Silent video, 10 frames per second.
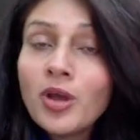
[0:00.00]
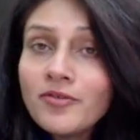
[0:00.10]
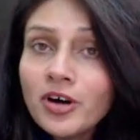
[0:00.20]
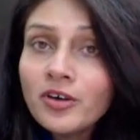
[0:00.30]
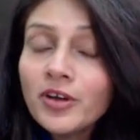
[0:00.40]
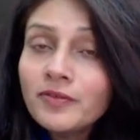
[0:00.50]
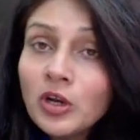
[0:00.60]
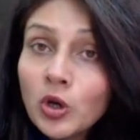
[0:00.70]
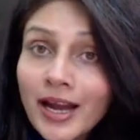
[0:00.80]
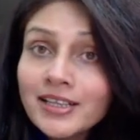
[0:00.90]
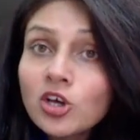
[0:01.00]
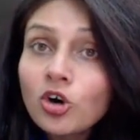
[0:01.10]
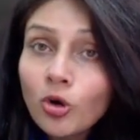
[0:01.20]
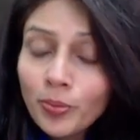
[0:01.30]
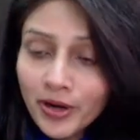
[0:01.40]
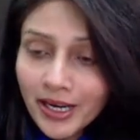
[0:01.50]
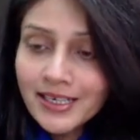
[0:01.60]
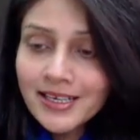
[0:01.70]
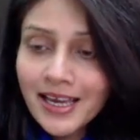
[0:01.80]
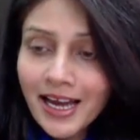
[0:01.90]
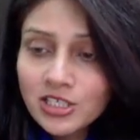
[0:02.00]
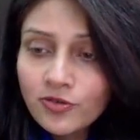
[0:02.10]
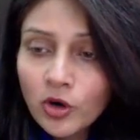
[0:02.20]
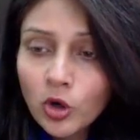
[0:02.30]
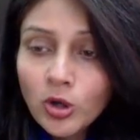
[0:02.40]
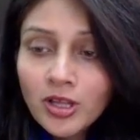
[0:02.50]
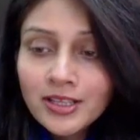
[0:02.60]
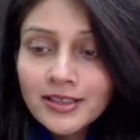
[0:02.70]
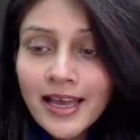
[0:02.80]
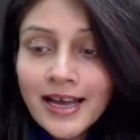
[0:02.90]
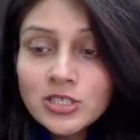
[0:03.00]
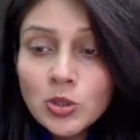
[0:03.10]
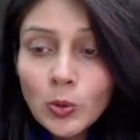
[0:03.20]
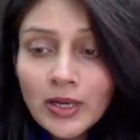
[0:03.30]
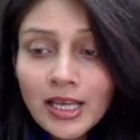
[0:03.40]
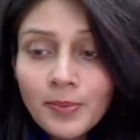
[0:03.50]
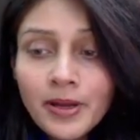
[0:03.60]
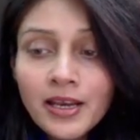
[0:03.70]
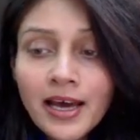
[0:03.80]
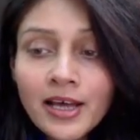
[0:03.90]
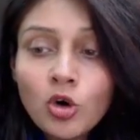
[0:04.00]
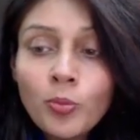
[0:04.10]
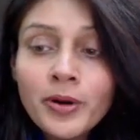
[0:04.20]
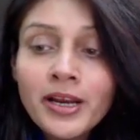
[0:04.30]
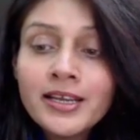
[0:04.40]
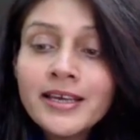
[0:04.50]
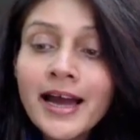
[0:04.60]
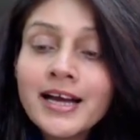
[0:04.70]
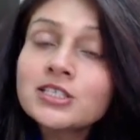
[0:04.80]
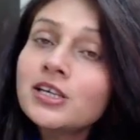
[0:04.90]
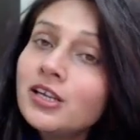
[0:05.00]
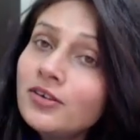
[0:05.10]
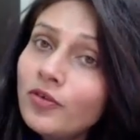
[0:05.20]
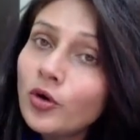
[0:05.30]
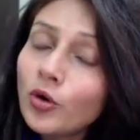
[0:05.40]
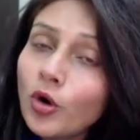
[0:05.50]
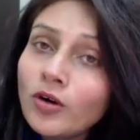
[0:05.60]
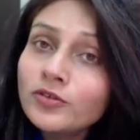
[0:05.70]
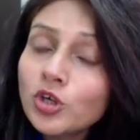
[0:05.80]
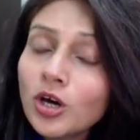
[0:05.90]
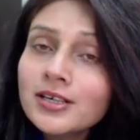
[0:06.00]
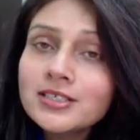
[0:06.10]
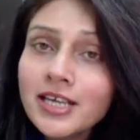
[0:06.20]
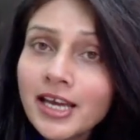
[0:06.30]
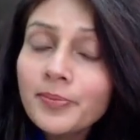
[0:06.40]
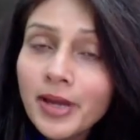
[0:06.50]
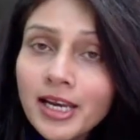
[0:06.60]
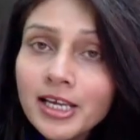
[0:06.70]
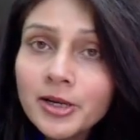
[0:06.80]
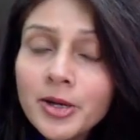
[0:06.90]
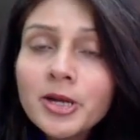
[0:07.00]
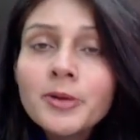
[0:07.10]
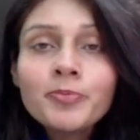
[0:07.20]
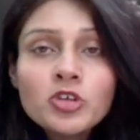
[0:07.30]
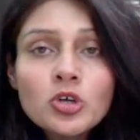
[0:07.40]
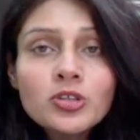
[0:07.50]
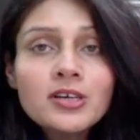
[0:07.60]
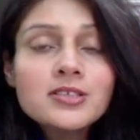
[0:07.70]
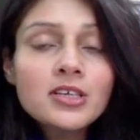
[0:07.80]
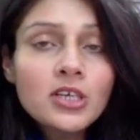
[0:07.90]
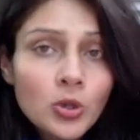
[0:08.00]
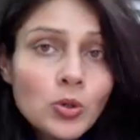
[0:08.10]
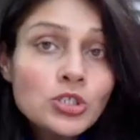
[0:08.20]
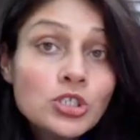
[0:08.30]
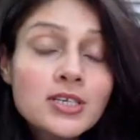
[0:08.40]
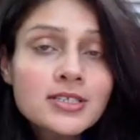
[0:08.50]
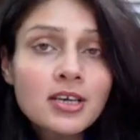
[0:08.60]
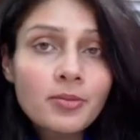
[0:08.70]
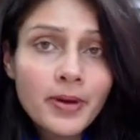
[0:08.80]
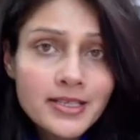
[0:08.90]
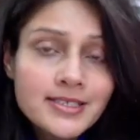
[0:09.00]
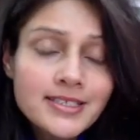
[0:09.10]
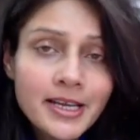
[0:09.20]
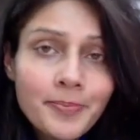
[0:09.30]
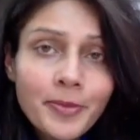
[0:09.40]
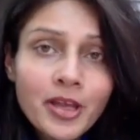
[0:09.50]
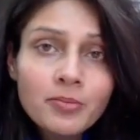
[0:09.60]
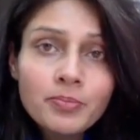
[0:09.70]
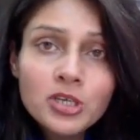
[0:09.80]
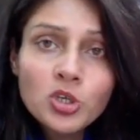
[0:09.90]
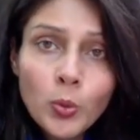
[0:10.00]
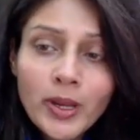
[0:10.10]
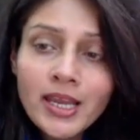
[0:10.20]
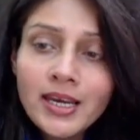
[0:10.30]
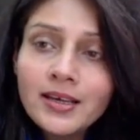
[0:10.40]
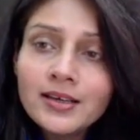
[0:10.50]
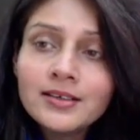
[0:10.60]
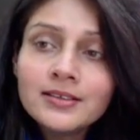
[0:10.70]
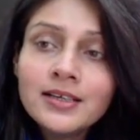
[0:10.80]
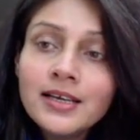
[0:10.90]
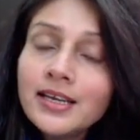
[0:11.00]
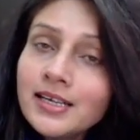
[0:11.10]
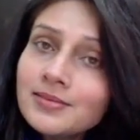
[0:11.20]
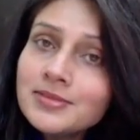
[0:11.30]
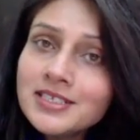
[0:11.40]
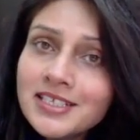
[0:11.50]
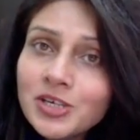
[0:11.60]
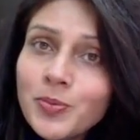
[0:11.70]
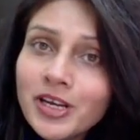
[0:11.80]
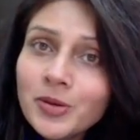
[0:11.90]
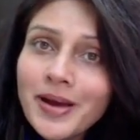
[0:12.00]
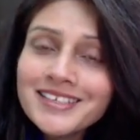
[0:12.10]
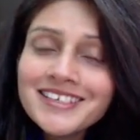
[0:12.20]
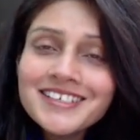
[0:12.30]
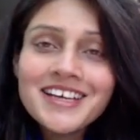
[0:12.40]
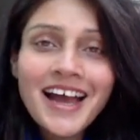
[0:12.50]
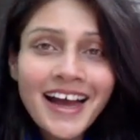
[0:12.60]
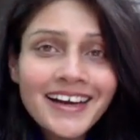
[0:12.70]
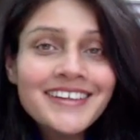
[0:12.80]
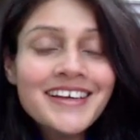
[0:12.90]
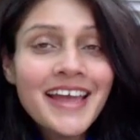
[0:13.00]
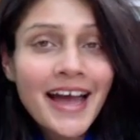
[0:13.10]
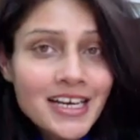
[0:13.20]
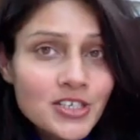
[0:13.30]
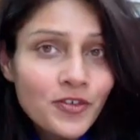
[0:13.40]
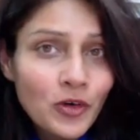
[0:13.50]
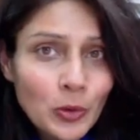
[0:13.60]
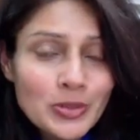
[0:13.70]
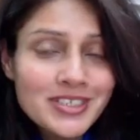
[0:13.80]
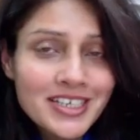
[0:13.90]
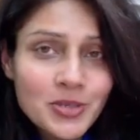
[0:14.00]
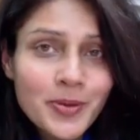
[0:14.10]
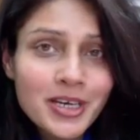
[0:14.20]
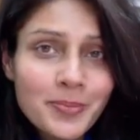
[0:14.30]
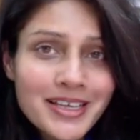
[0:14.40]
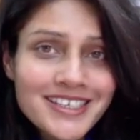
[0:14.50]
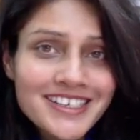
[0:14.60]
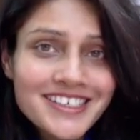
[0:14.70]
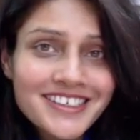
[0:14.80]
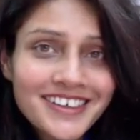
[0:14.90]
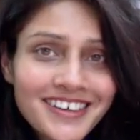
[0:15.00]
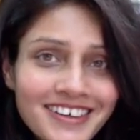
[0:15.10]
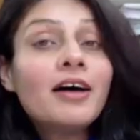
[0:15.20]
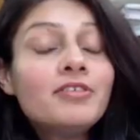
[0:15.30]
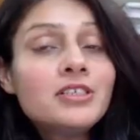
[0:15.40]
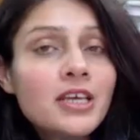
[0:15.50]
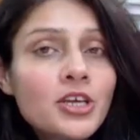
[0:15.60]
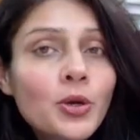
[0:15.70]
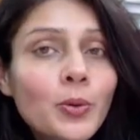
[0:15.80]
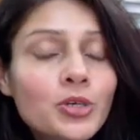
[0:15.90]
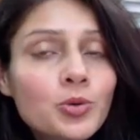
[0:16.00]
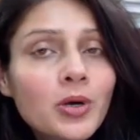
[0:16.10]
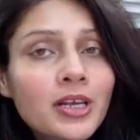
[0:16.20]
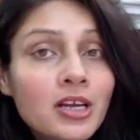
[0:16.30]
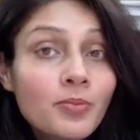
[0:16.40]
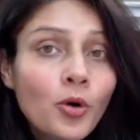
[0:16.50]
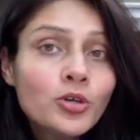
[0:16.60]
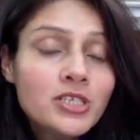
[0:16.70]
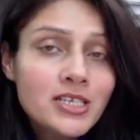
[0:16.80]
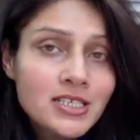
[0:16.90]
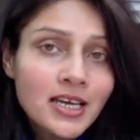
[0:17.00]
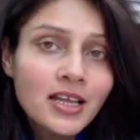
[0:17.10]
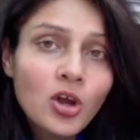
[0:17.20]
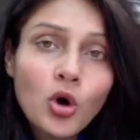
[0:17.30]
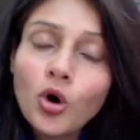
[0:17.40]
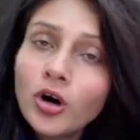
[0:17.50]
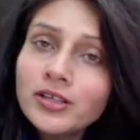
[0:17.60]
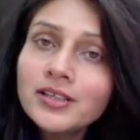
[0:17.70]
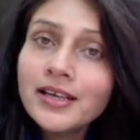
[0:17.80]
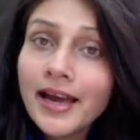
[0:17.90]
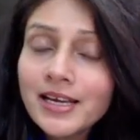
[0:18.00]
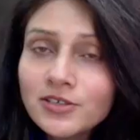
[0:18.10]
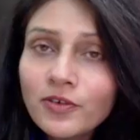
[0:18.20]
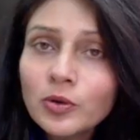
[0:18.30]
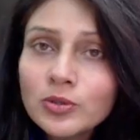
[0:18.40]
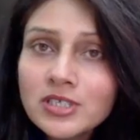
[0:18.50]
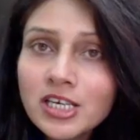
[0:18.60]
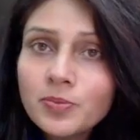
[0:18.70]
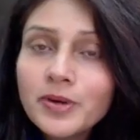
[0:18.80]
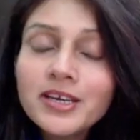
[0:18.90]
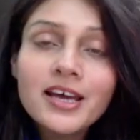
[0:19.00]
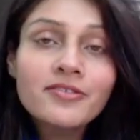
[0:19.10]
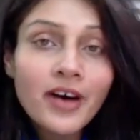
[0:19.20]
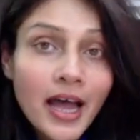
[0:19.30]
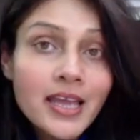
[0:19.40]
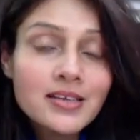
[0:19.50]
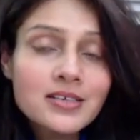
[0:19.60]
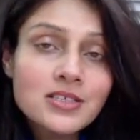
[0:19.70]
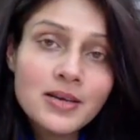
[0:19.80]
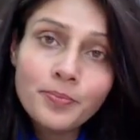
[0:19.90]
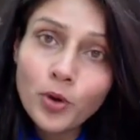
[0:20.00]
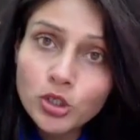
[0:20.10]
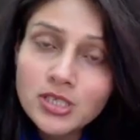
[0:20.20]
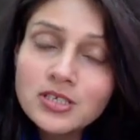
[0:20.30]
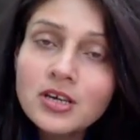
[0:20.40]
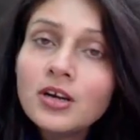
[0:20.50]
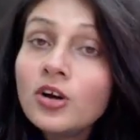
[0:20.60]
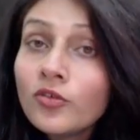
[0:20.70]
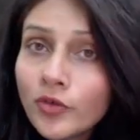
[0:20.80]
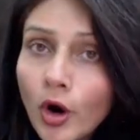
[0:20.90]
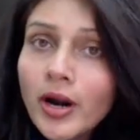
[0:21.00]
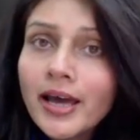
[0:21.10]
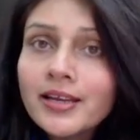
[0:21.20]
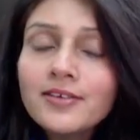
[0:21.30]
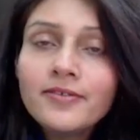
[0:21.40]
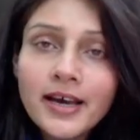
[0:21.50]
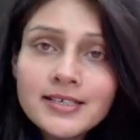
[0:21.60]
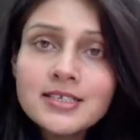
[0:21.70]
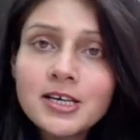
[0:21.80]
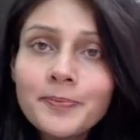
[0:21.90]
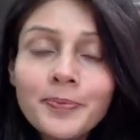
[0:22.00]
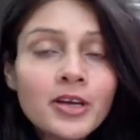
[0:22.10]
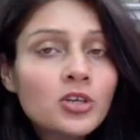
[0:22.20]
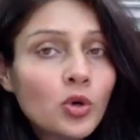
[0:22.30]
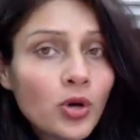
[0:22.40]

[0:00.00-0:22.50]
However, when we look at the operating cash flow, there has only been an operating cash inflow of $10 million. So there is a huge discrepancy between the income statement message and the cash flow statement message. I will take you into a little more detail on the cash flow statement and why it is important for an investor